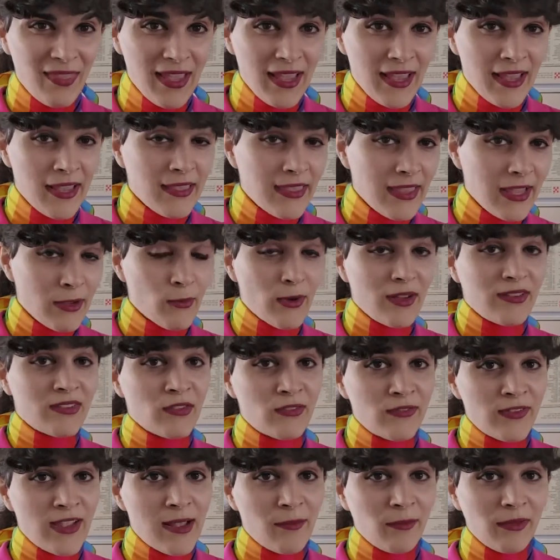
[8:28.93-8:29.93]
they raise
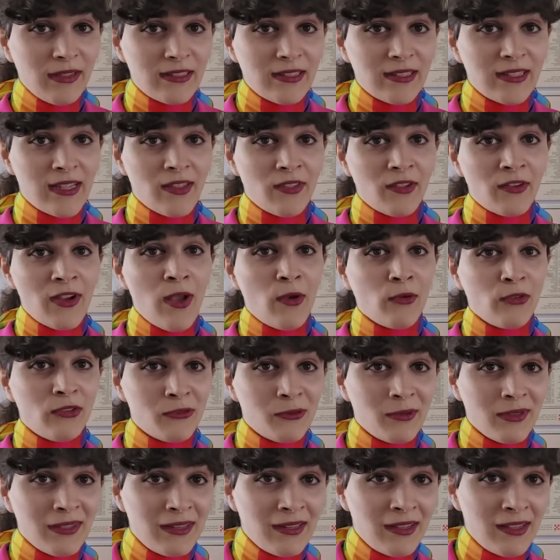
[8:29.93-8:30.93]
a family together. How
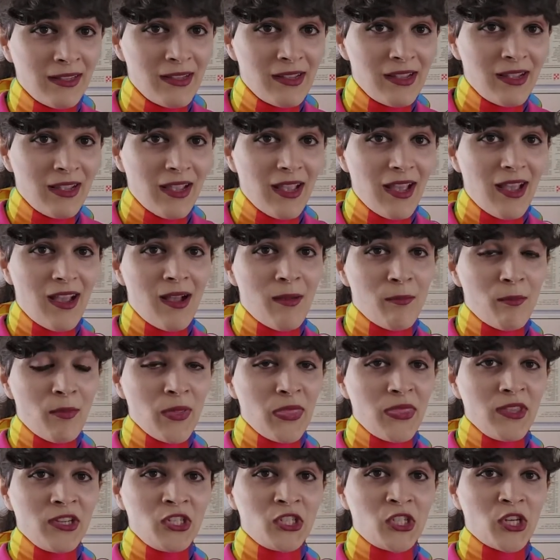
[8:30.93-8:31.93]
sweet.
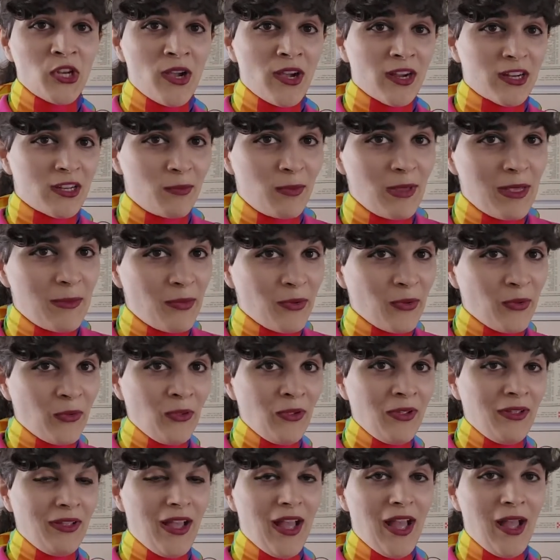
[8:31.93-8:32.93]
But this shocked
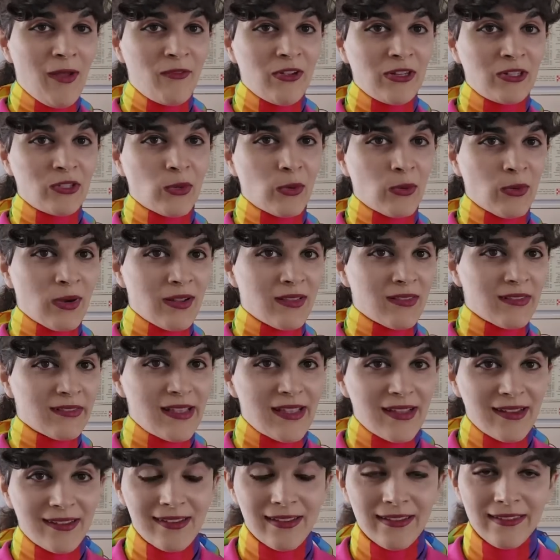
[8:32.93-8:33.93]
people, Victorian
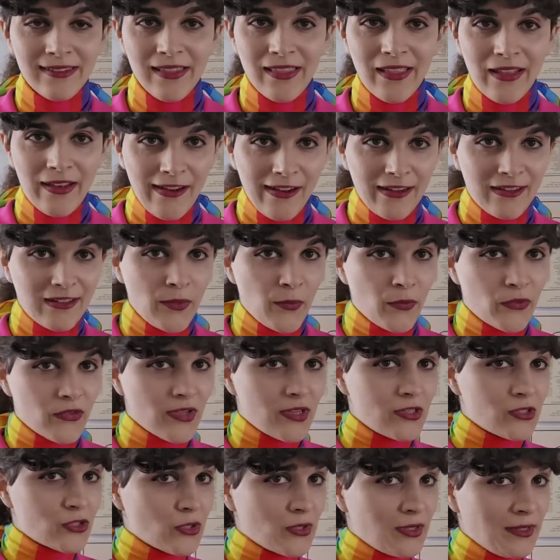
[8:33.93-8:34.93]
scientists in the 19th
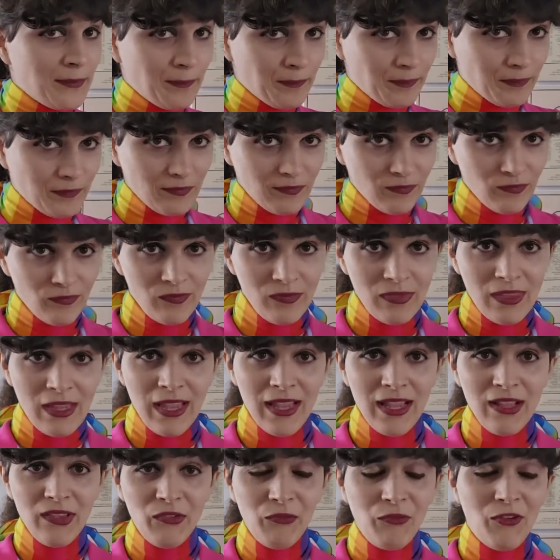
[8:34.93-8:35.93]
century.
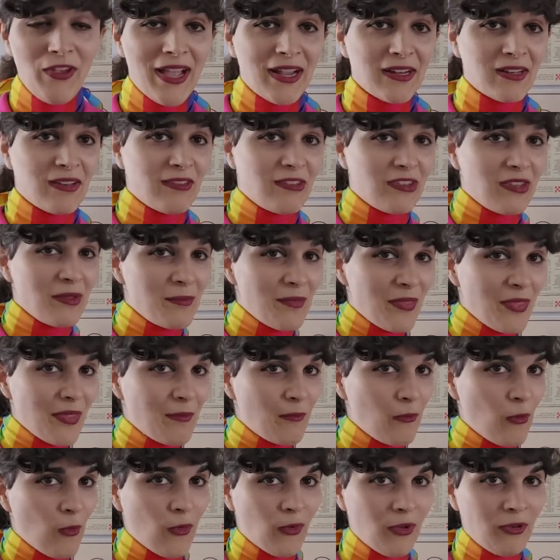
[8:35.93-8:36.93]
In fact, some of
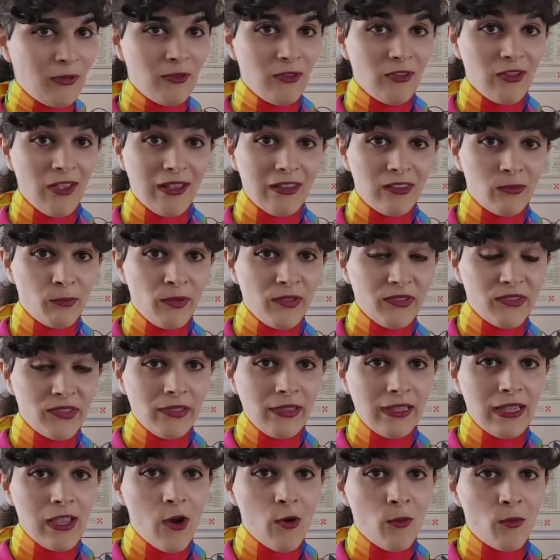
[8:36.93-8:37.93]
them would
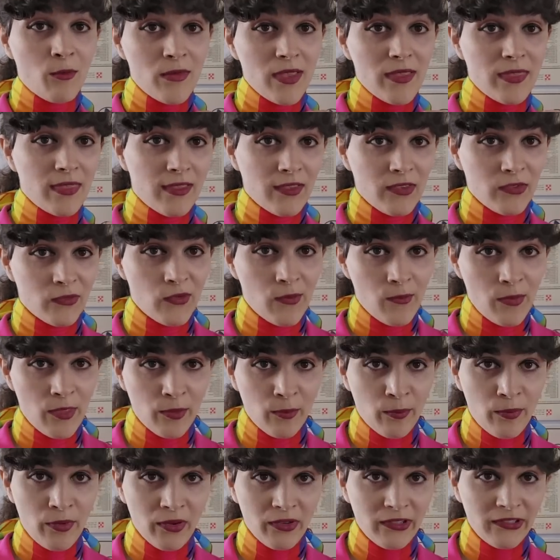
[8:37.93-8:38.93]
explicitly omit this from
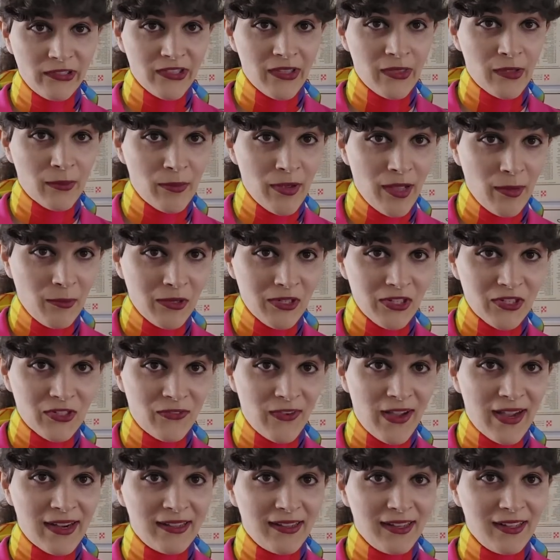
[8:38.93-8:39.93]
their books and the
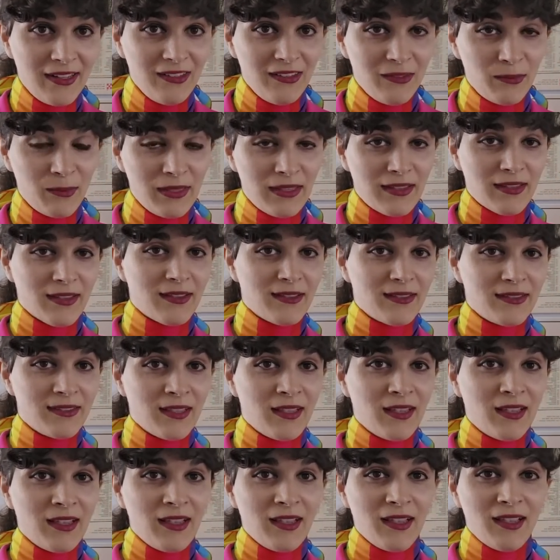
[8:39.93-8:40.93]
published findings,
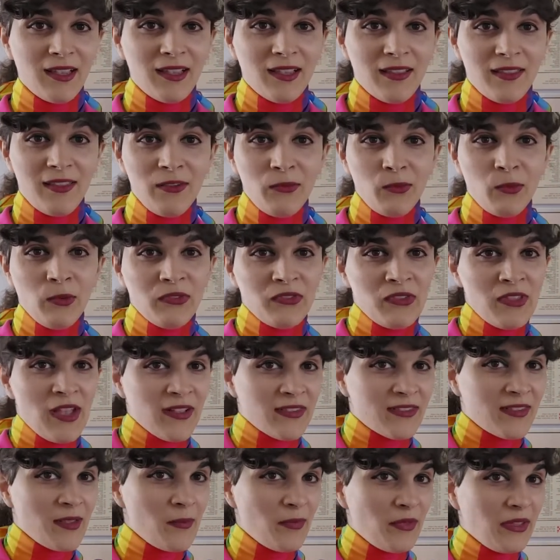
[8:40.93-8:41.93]
because this was
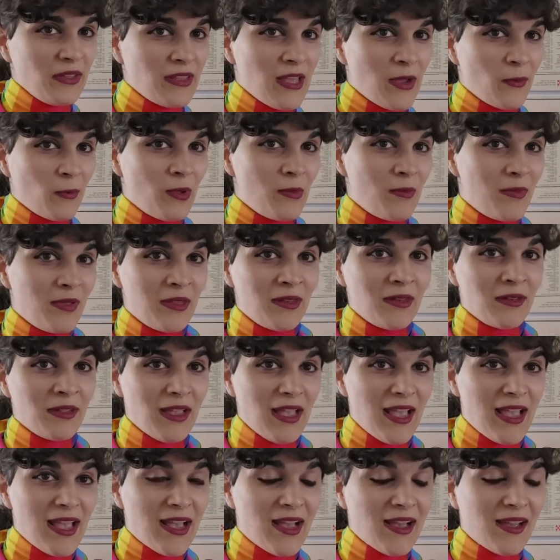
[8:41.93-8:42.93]
not something that women
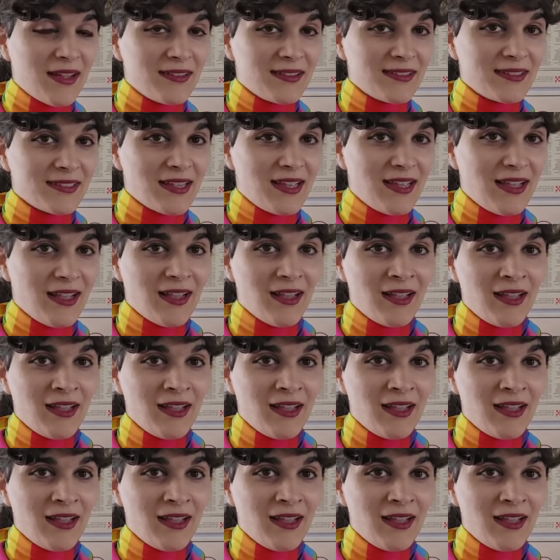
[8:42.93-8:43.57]
and